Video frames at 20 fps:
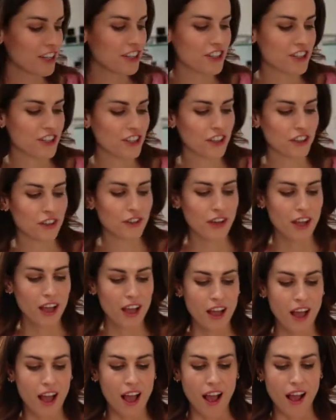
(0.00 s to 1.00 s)
into,
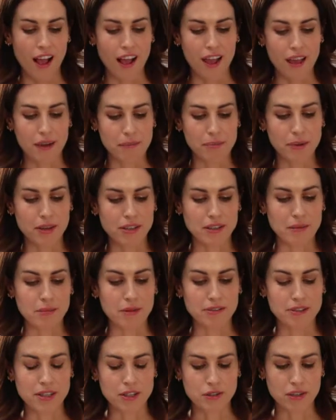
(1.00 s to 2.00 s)
because I'm
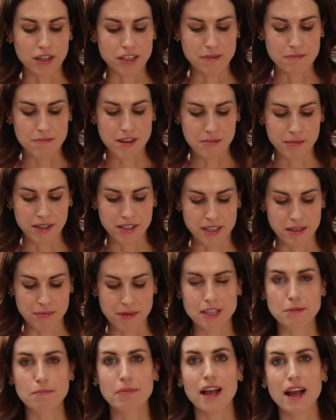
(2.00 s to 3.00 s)
obviously trying to minimize the
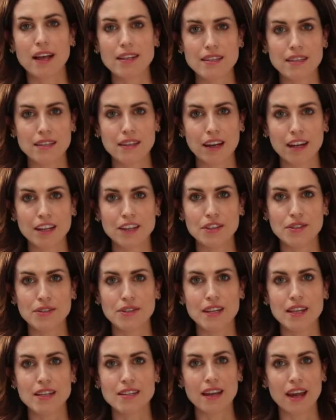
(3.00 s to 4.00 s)
amount of plastic that I
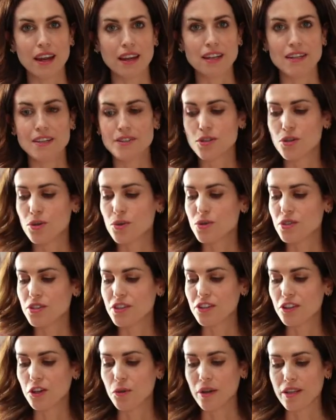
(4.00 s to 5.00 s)
use, is getting into
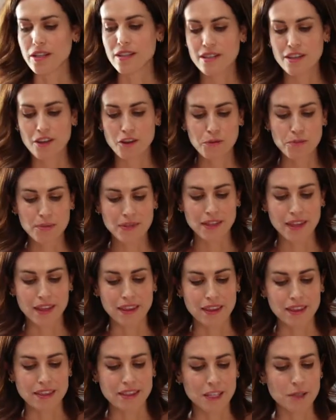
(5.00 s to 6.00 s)
zero waste soaps,
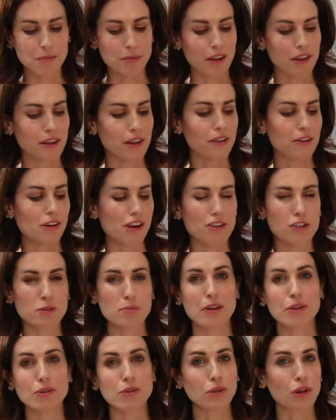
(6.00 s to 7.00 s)
and this is by another Irish
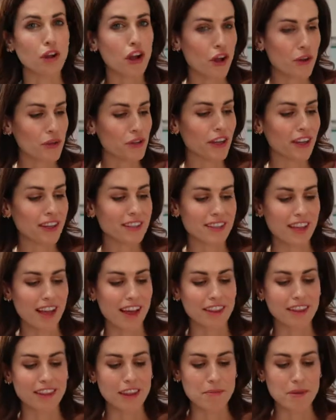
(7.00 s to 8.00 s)
brand called Codex,
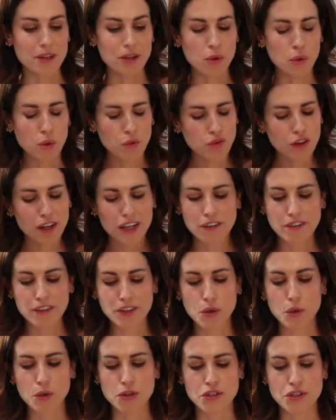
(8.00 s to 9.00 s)
and they make
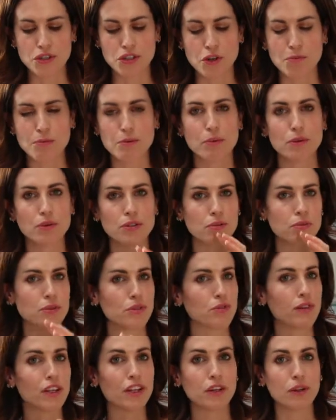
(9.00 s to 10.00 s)
really gorgeous soaps, but also
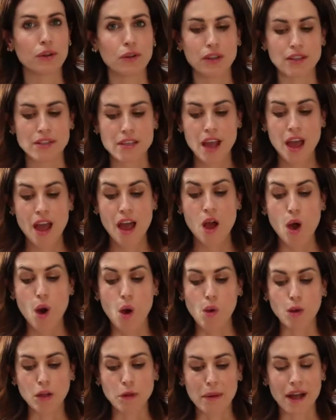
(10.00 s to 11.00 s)
what's really cool is
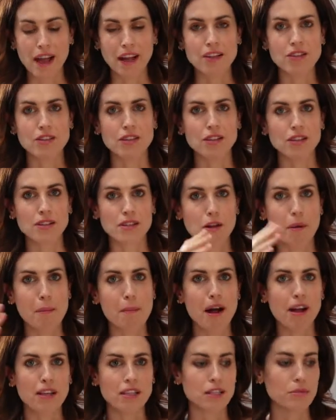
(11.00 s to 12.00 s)
all the packaging is
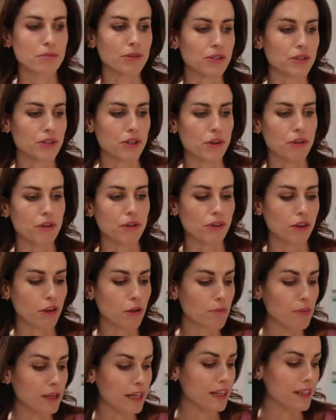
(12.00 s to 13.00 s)
compostable, so they're a
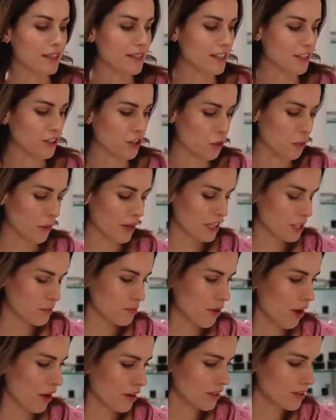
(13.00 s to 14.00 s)
completely zero waste
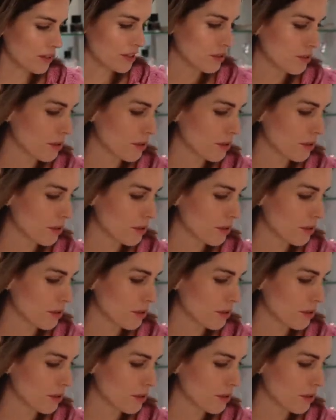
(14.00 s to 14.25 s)
product as